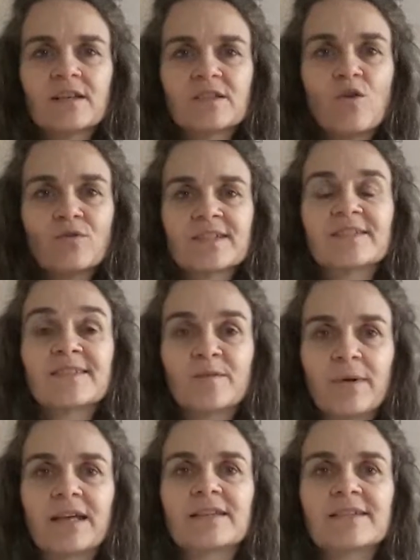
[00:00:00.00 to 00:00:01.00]
toxins that
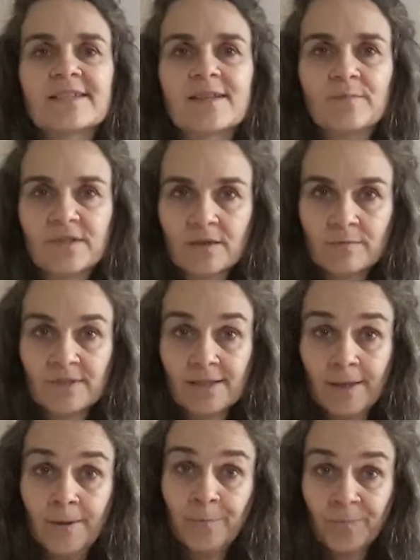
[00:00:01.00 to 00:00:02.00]
make these
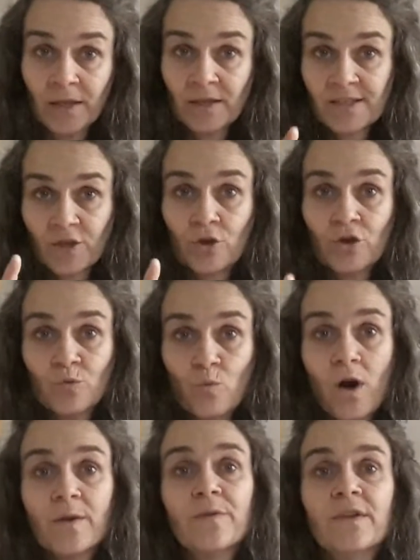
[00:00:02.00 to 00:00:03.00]
symptoms. So
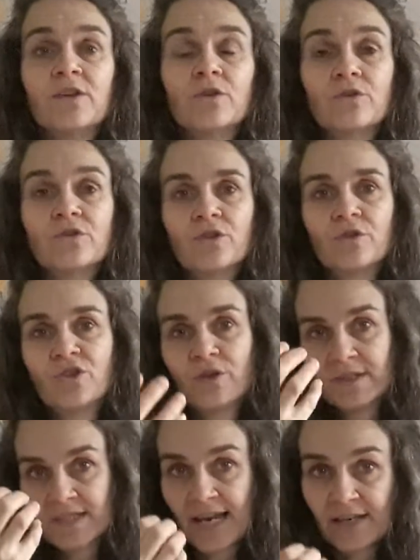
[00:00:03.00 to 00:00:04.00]
one thing you can do is you
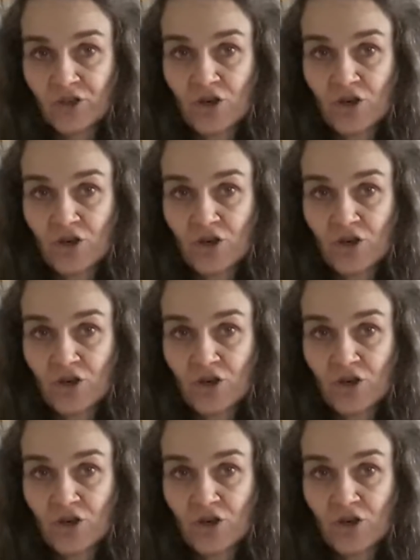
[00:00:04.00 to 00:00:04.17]
can take